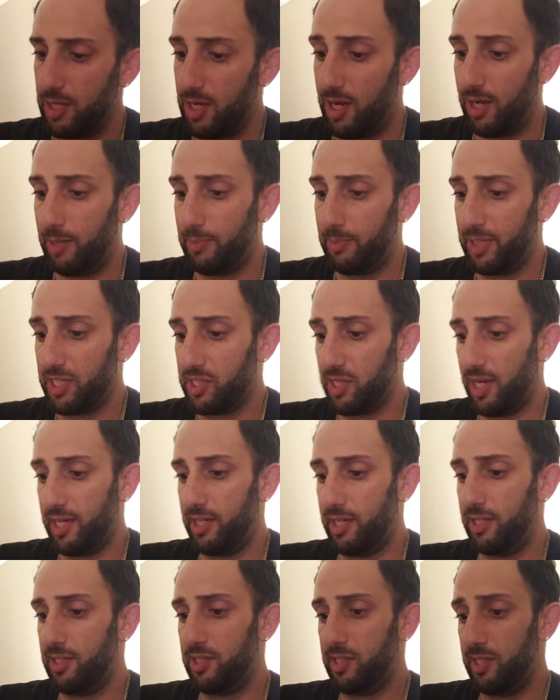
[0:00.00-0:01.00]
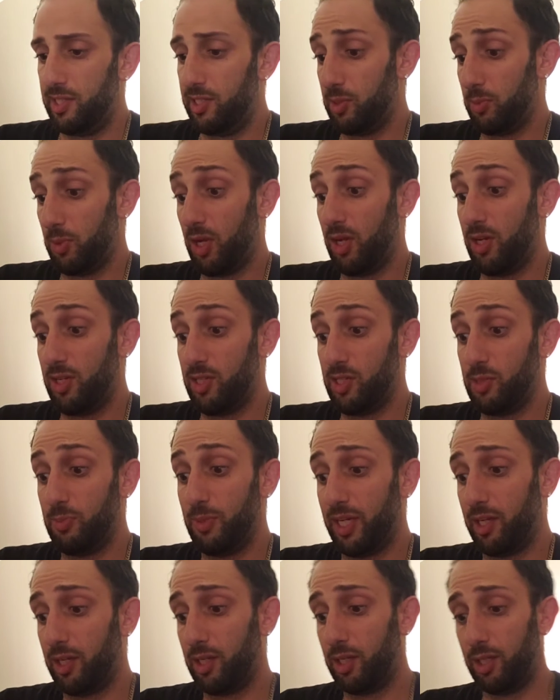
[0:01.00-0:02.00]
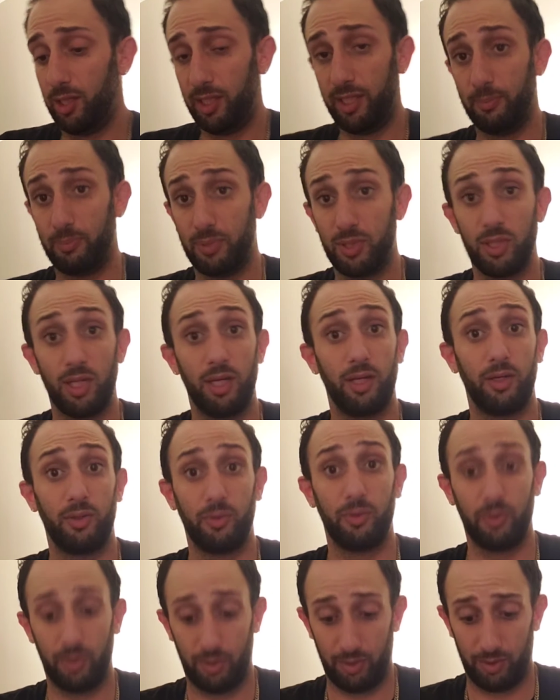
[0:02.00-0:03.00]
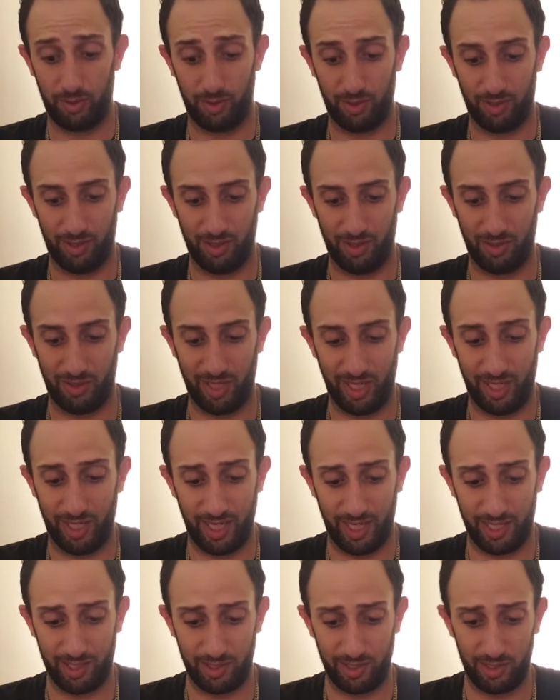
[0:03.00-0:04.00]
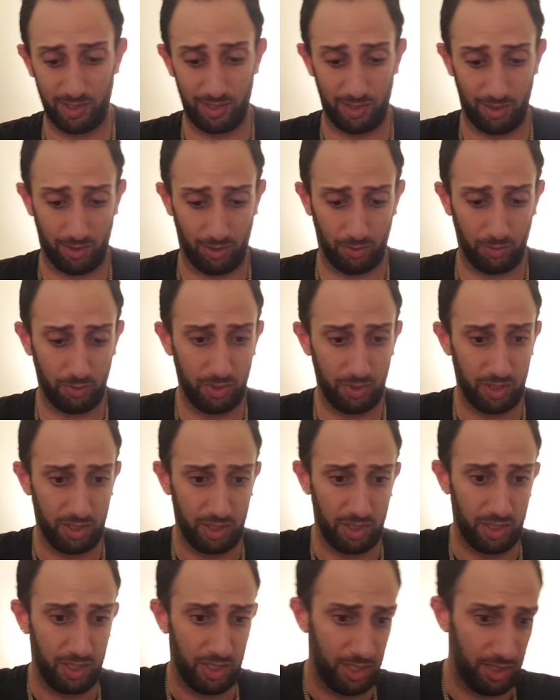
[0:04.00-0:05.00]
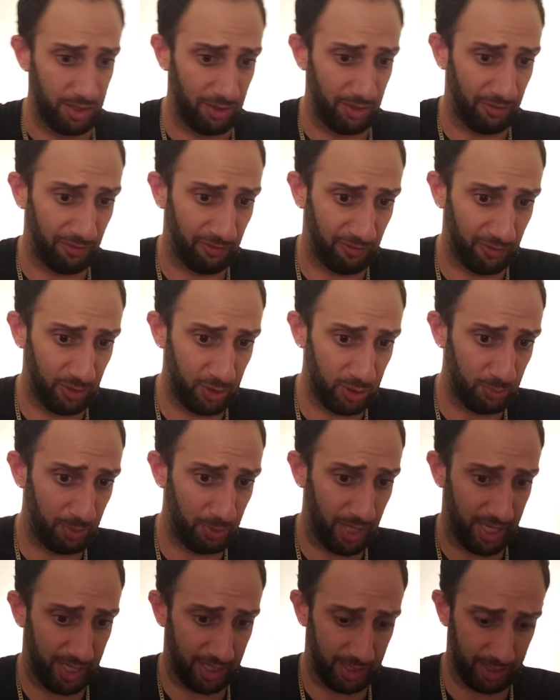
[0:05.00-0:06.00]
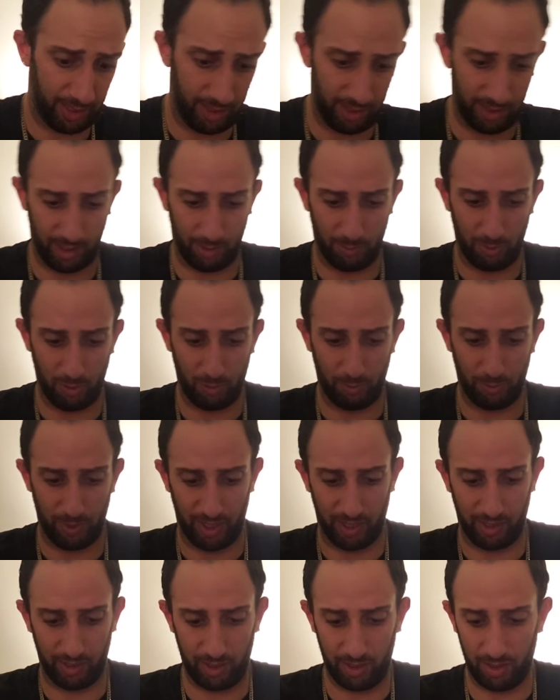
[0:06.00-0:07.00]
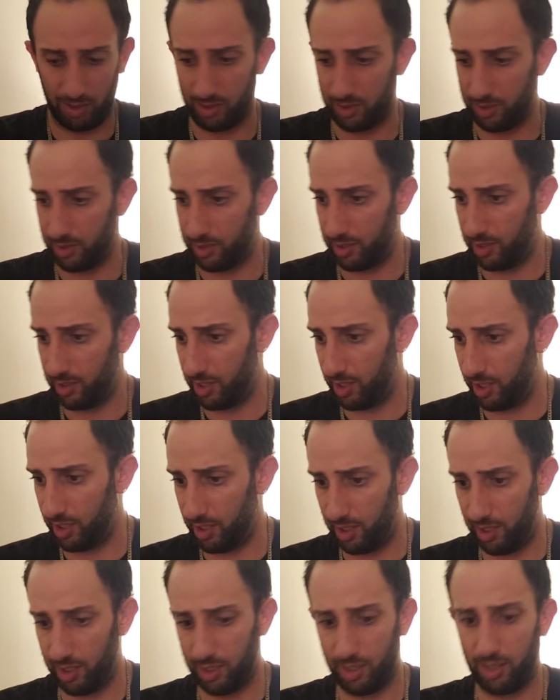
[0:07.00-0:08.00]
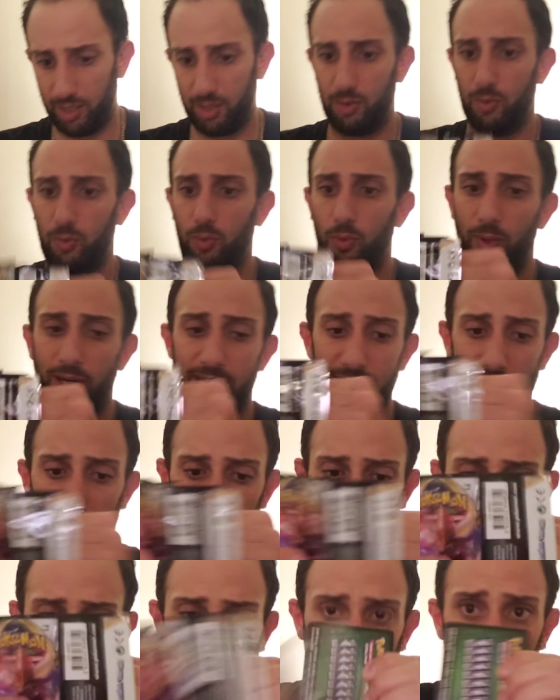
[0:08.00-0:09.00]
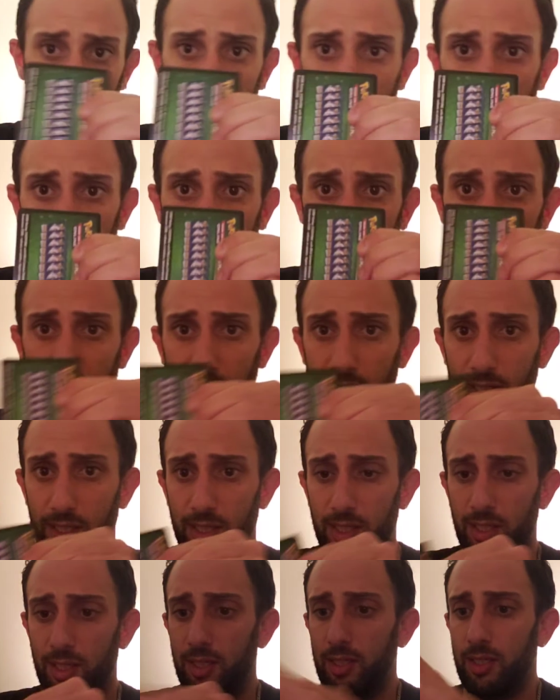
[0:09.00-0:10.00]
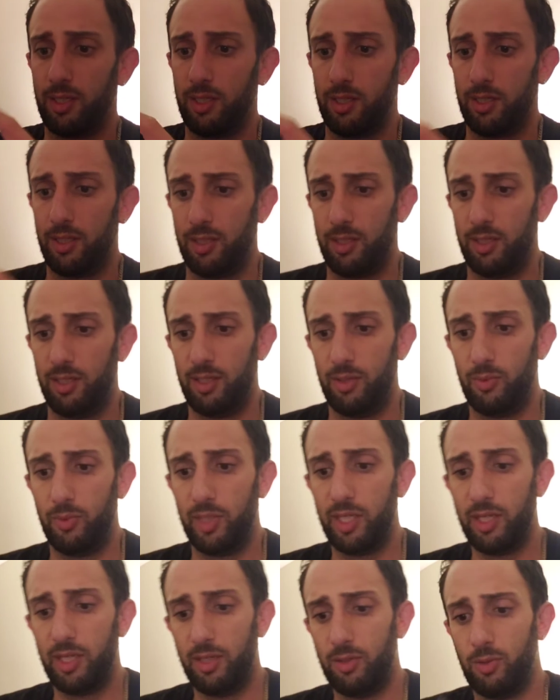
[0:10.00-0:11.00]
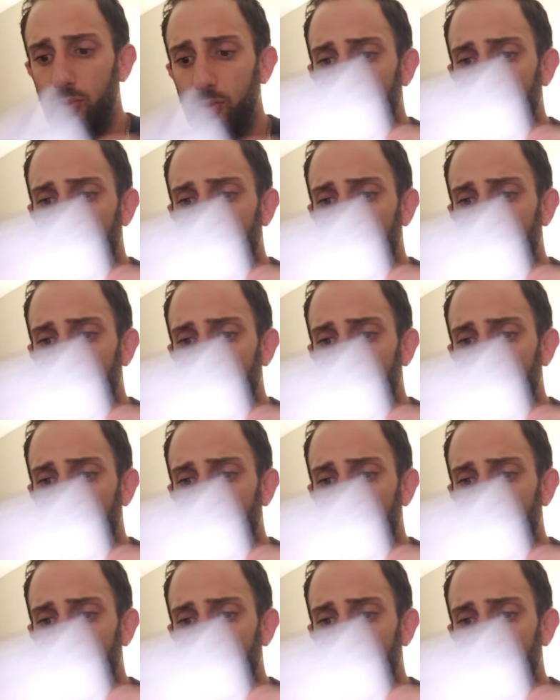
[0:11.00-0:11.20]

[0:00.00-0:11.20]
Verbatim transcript: I'm excited to see some Cosmic Eclipse, though. Okay, guys, so the first pack that I'm opening on the right side, here we go.